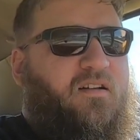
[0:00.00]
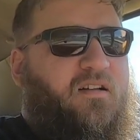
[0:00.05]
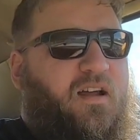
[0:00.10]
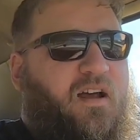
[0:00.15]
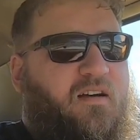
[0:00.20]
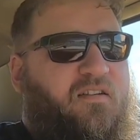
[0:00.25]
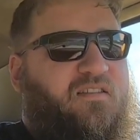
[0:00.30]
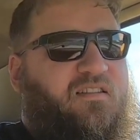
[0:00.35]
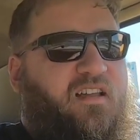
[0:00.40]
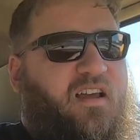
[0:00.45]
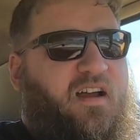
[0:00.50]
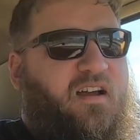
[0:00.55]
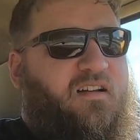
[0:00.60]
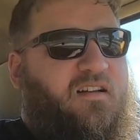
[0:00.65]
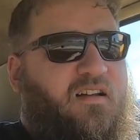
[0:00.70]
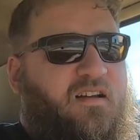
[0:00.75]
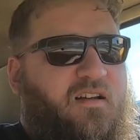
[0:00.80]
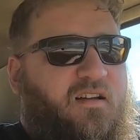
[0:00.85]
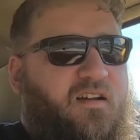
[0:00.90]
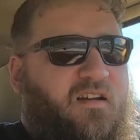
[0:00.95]
How's that?
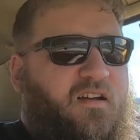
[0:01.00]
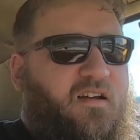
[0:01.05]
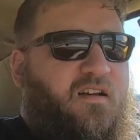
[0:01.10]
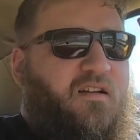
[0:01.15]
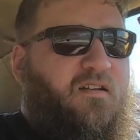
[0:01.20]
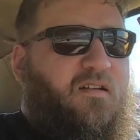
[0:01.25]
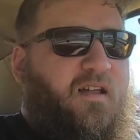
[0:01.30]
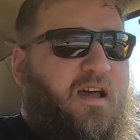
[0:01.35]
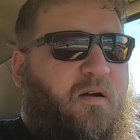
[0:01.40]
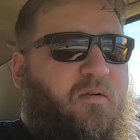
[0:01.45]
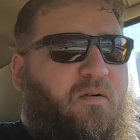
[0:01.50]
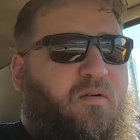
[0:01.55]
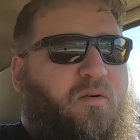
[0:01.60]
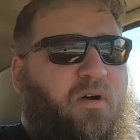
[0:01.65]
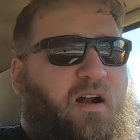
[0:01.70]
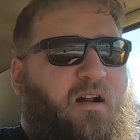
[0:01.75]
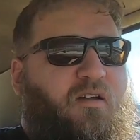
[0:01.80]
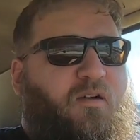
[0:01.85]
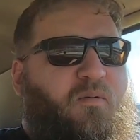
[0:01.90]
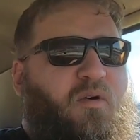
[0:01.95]
That'll
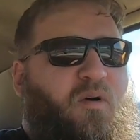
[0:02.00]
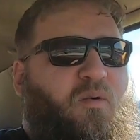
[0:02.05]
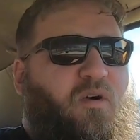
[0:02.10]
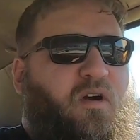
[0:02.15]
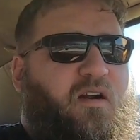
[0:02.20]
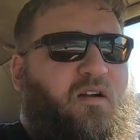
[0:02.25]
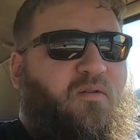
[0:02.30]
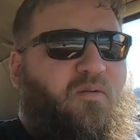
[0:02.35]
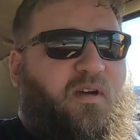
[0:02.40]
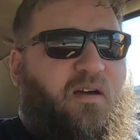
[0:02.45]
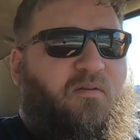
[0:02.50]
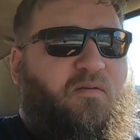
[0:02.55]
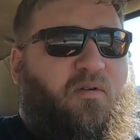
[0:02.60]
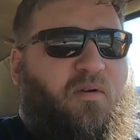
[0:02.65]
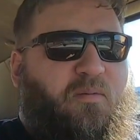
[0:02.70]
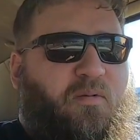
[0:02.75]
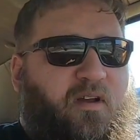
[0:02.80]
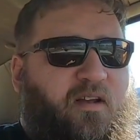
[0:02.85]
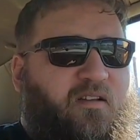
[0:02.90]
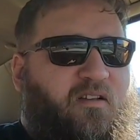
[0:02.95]
require a little more work because we have to
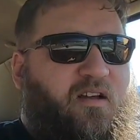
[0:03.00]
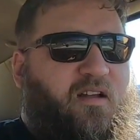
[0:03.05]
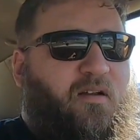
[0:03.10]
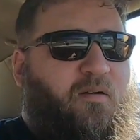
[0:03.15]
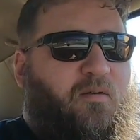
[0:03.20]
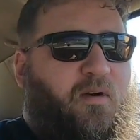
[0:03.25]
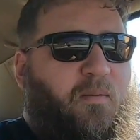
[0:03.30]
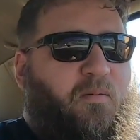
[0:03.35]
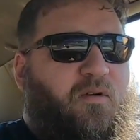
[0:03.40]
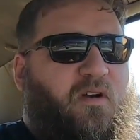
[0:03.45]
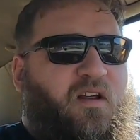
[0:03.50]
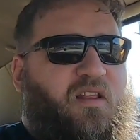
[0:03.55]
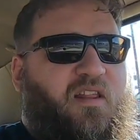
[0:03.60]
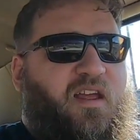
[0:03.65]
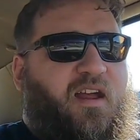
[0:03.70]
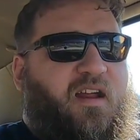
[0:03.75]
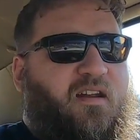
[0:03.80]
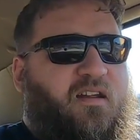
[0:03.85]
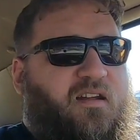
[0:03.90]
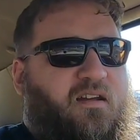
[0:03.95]
replace a lot of rubber on
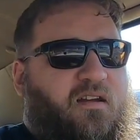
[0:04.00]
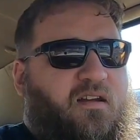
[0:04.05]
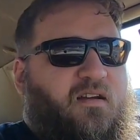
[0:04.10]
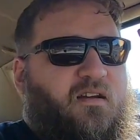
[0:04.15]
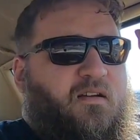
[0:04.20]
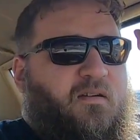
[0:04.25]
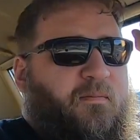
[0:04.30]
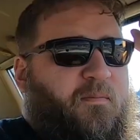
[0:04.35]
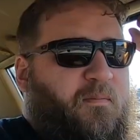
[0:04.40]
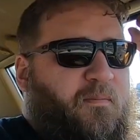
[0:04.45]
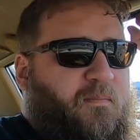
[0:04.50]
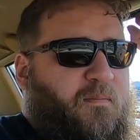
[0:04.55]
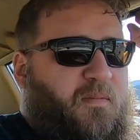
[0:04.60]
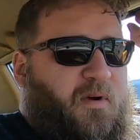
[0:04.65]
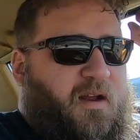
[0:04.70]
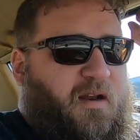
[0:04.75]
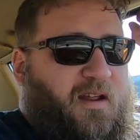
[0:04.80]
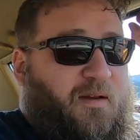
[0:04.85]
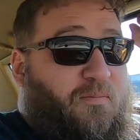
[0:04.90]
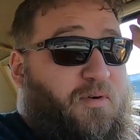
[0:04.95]
that.
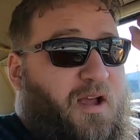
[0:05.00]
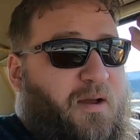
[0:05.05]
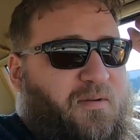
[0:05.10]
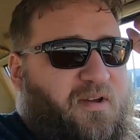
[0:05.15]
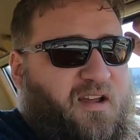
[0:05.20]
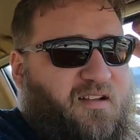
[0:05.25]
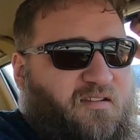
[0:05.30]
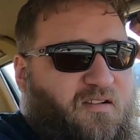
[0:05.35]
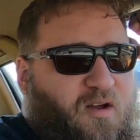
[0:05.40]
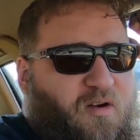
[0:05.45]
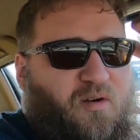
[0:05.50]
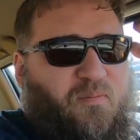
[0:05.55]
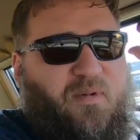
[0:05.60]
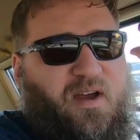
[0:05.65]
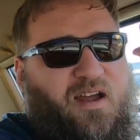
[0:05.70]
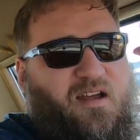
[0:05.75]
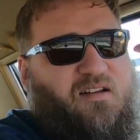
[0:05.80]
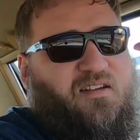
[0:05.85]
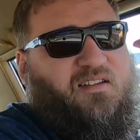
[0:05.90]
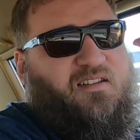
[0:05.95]
But it probably has lower
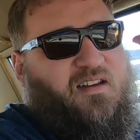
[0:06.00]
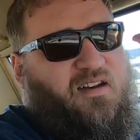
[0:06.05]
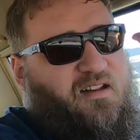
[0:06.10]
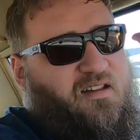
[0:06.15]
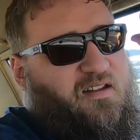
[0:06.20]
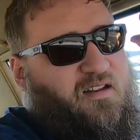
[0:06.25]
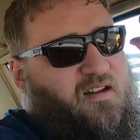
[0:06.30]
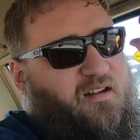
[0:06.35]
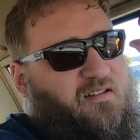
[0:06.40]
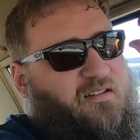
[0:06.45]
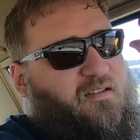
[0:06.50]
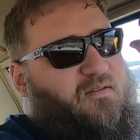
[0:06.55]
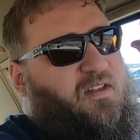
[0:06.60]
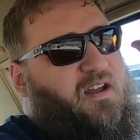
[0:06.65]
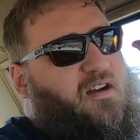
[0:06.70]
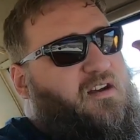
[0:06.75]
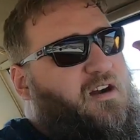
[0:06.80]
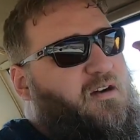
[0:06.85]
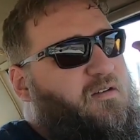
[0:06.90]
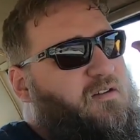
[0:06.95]
miles than anything else. If
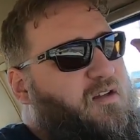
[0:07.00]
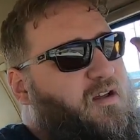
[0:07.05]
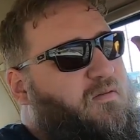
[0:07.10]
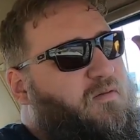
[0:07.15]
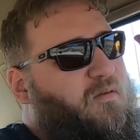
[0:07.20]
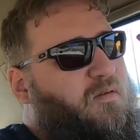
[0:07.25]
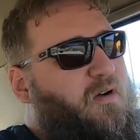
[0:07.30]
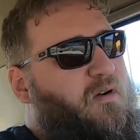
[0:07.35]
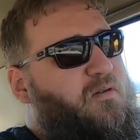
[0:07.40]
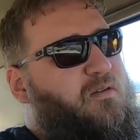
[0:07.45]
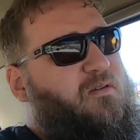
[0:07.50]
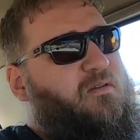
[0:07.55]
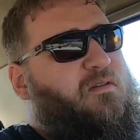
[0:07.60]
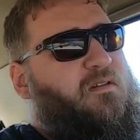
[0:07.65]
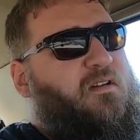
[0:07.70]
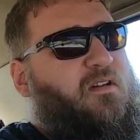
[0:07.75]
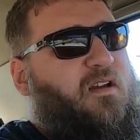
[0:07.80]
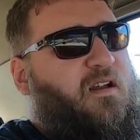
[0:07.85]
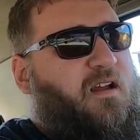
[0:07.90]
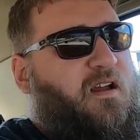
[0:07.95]
that car was off the road,
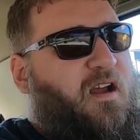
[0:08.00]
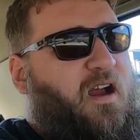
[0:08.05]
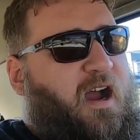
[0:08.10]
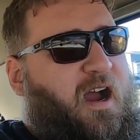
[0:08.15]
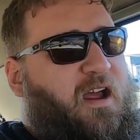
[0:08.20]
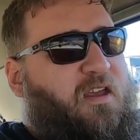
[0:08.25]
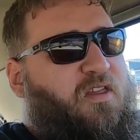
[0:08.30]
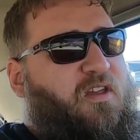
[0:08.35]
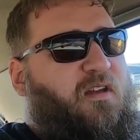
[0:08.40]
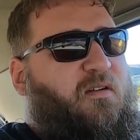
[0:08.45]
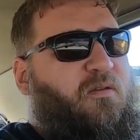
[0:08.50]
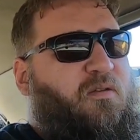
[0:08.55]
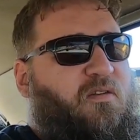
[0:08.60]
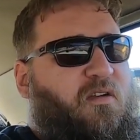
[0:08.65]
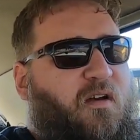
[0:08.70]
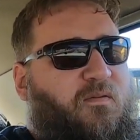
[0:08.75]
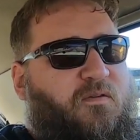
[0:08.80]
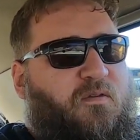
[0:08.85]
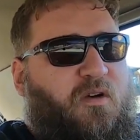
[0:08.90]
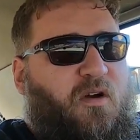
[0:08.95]
and I think it was
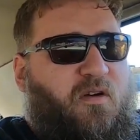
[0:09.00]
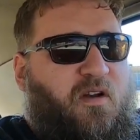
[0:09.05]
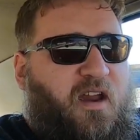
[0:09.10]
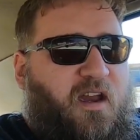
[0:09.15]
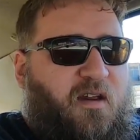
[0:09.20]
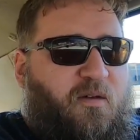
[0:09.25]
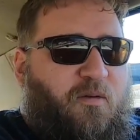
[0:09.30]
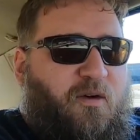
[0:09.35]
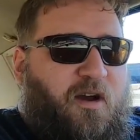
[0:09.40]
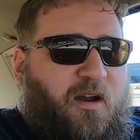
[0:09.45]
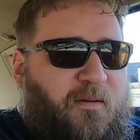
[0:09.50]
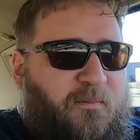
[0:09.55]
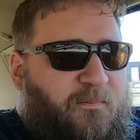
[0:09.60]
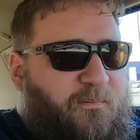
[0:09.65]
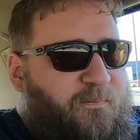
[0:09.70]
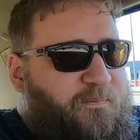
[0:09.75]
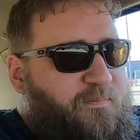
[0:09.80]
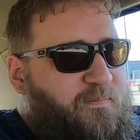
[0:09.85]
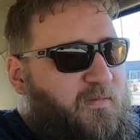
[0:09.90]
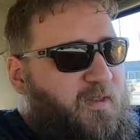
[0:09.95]
off the road in 81,
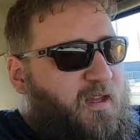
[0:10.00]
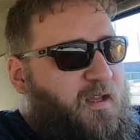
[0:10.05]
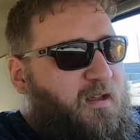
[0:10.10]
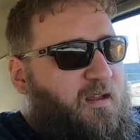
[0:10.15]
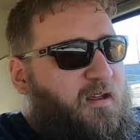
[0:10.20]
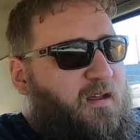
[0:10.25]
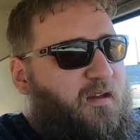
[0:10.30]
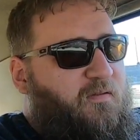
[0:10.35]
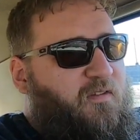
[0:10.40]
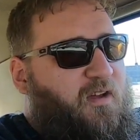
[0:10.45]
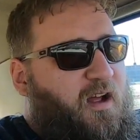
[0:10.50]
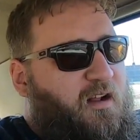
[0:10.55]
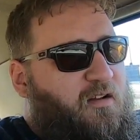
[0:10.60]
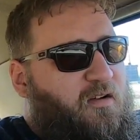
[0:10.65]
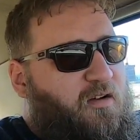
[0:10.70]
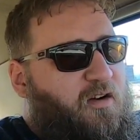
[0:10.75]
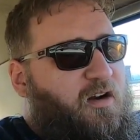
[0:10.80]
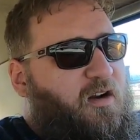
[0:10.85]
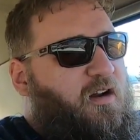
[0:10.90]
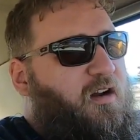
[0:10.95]
if not a
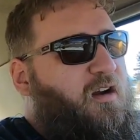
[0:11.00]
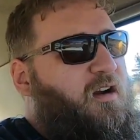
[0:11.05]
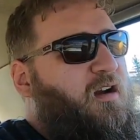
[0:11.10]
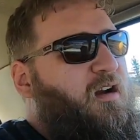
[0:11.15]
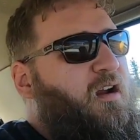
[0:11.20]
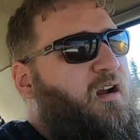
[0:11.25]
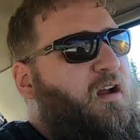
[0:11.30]
little earlier.